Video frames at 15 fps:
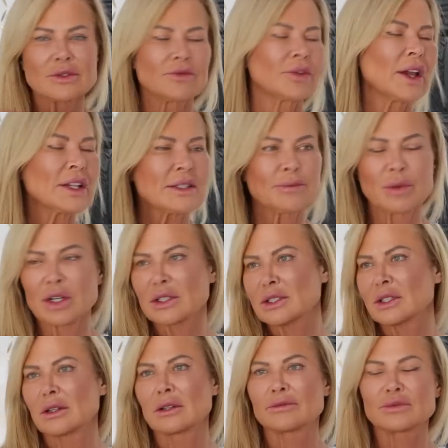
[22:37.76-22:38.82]
Facebook
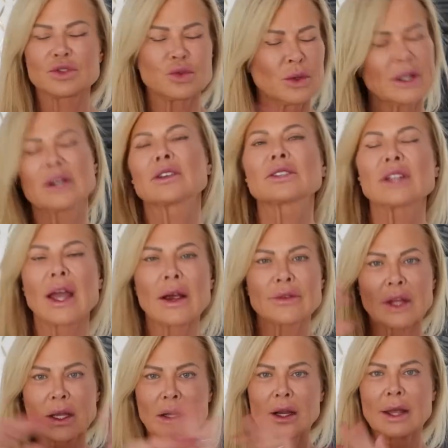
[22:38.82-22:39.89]
to Twitter to
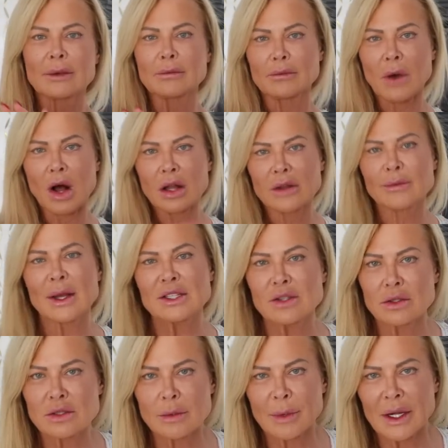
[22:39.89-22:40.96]
everything. Like, all of my
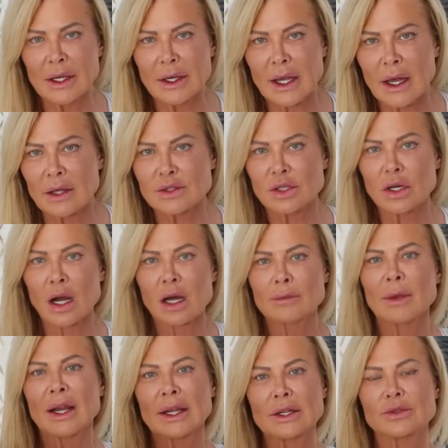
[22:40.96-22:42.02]
social media accounts are
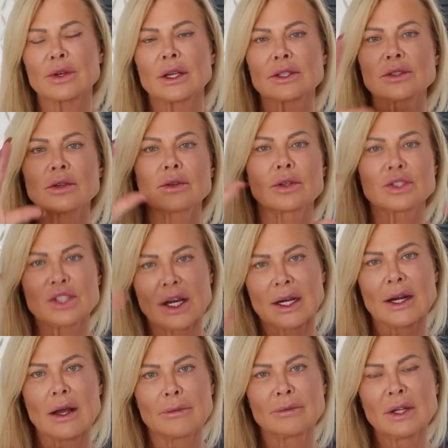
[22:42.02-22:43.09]
on my Linktree, so check
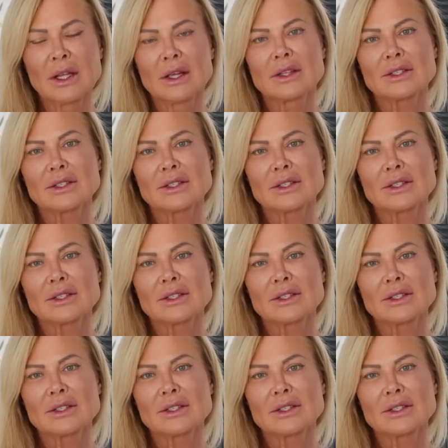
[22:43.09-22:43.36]
it out.